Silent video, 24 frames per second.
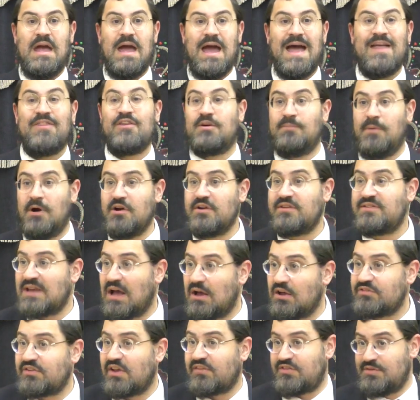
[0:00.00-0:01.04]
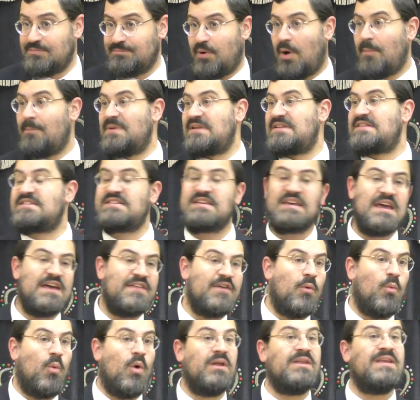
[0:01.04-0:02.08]
And the Gemara tells us in Bar Metzia
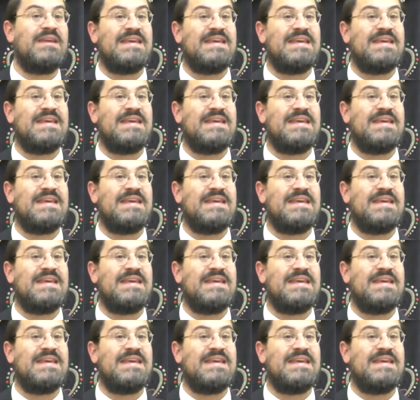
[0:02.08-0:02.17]
that what